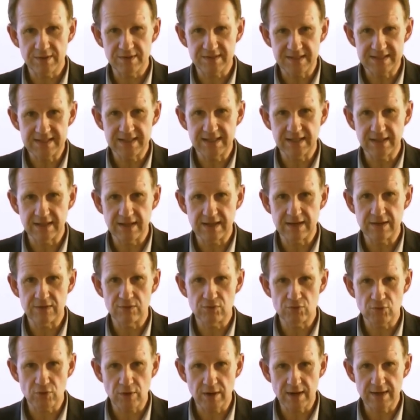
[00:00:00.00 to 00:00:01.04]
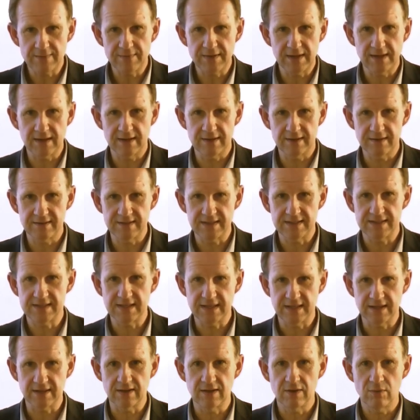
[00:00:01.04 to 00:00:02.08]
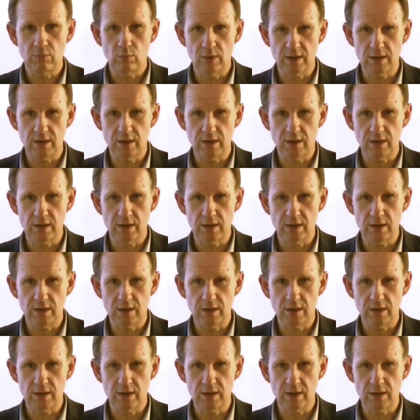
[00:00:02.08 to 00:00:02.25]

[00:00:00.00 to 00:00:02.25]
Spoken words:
sitting in driving and sitting,